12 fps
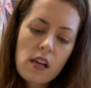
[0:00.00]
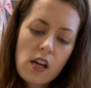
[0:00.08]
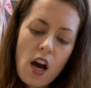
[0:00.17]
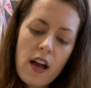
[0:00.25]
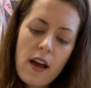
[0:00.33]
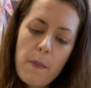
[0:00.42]

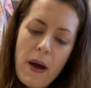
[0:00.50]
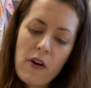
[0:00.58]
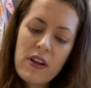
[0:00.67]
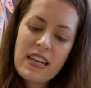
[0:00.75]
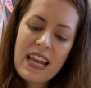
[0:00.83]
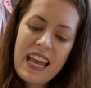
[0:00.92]
cut about
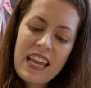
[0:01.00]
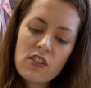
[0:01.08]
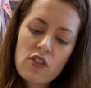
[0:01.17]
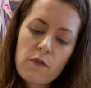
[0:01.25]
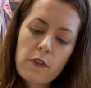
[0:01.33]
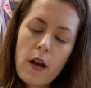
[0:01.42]
an
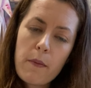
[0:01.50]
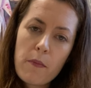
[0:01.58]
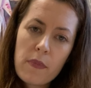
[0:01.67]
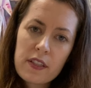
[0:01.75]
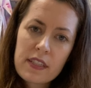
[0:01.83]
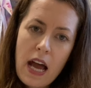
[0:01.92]
inch from
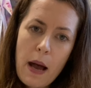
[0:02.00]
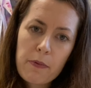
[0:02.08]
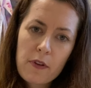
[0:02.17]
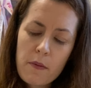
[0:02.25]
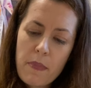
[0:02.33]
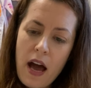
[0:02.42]
the top
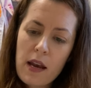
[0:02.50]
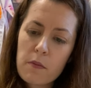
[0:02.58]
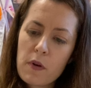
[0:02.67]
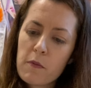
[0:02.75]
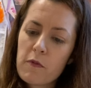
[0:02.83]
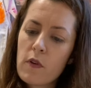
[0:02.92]
or the bottom
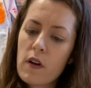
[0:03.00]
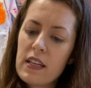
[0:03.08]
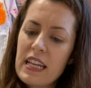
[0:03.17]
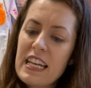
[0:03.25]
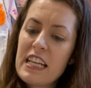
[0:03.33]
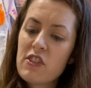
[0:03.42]
of,
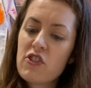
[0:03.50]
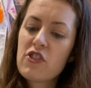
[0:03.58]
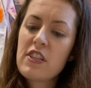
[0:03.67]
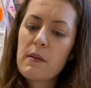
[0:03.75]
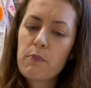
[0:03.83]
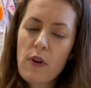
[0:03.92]
an inch
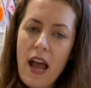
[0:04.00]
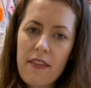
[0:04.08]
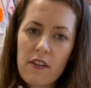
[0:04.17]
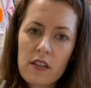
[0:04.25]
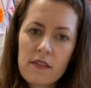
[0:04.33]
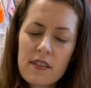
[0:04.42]
deep
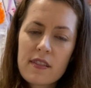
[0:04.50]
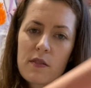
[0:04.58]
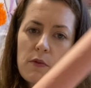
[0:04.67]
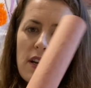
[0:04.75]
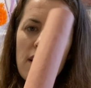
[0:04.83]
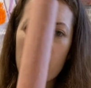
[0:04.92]
rather. This is
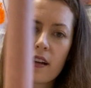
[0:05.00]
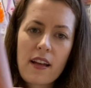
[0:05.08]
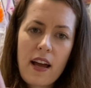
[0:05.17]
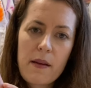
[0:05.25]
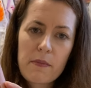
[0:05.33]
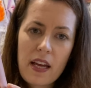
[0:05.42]
where
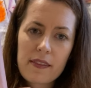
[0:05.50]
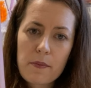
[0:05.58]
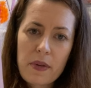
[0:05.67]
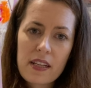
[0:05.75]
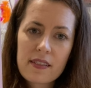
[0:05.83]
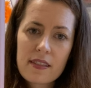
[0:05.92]
I'm not the
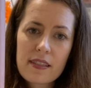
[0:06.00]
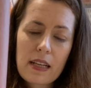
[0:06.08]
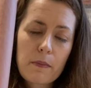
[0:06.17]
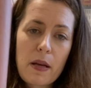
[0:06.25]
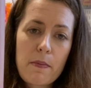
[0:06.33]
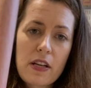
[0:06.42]
best, is like
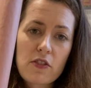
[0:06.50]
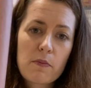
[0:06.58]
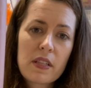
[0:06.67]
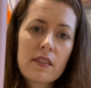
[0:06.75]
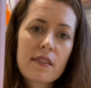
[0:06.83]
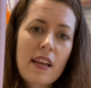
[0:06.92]
my
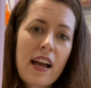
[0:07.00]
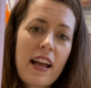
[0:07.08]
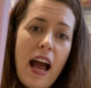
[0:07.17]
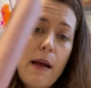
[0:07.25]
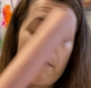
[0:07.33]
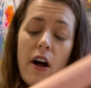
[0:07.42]
measurements. I
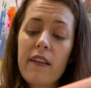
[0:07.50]
eyeball